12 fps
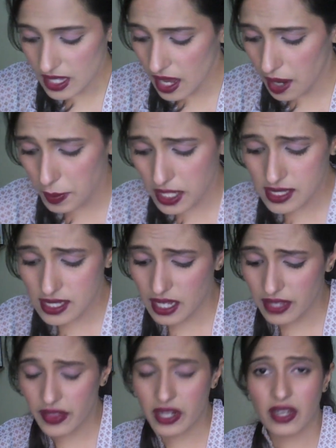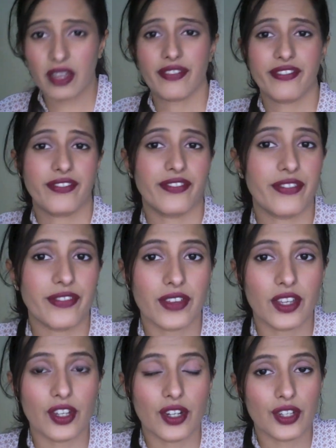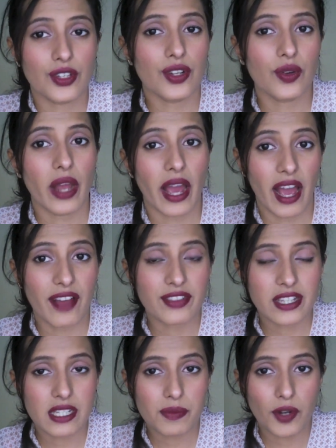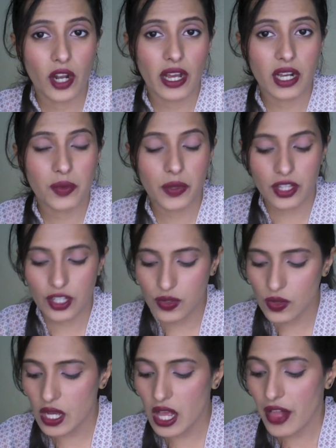I must say that if you don't have this product with you,